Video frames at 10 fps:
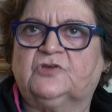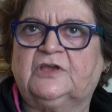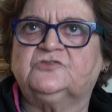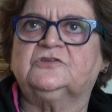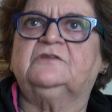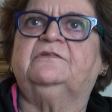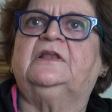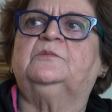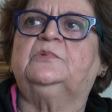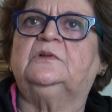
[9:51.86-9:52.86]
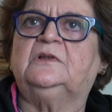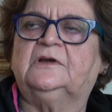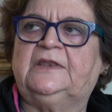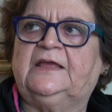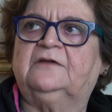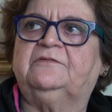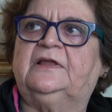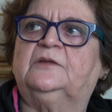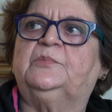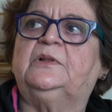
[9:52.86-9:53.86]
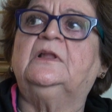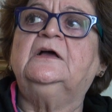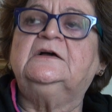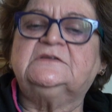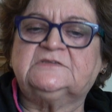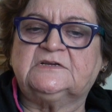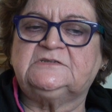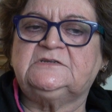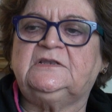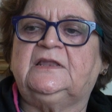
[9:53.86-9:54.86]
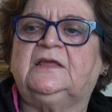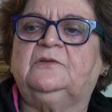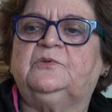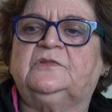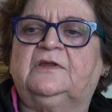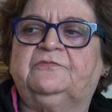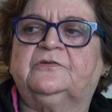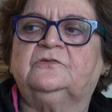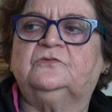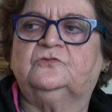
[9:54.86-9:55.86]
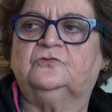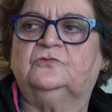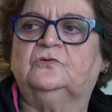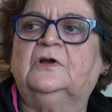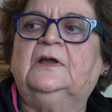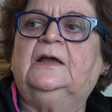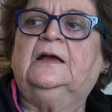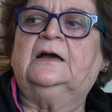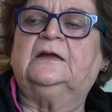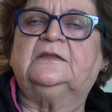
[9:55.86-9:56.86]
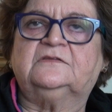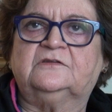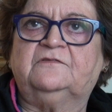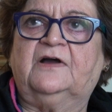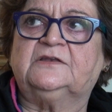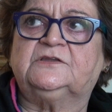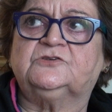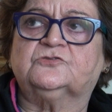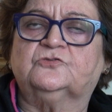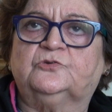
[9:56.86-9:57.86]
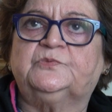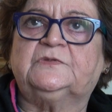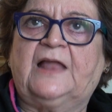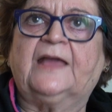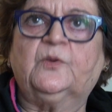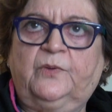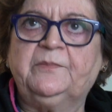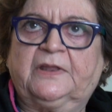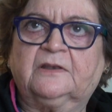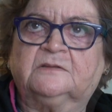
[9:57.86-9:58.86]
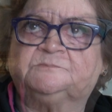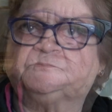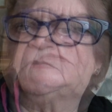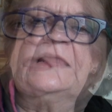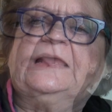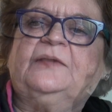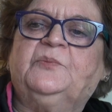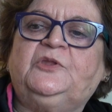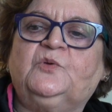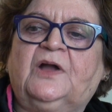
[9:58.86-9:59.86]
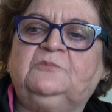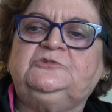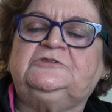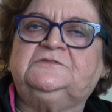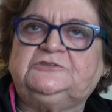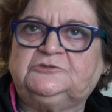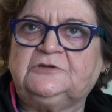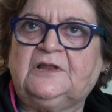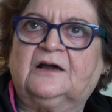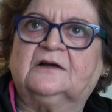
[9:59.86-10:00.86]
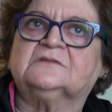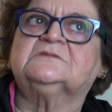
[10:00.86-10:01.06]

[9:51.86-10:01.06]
education available, learning available, certainly with reference to disadvantaged groups like women. When you come to the visual